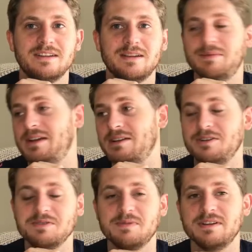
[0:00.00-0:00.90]
I mean, I know
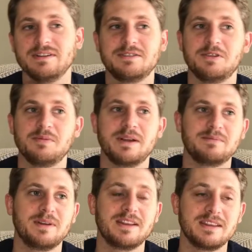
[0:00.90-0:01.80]
he's been a good quarterback,
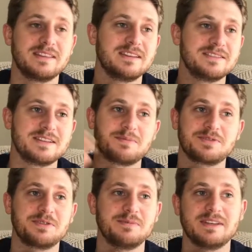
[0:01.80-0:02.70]
but I think the
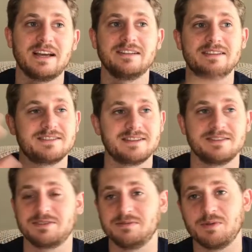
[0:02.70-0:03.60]
interception's going to be down.
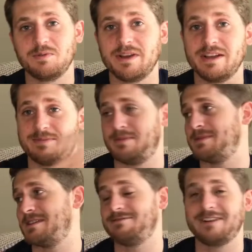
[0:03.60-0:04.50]
Touchdowns are going to be way up, and
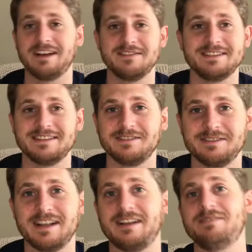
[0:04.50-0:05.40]
he's at 5-0
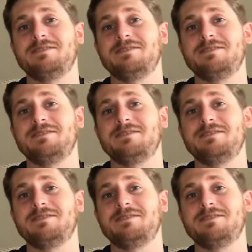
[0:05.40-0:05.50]
now.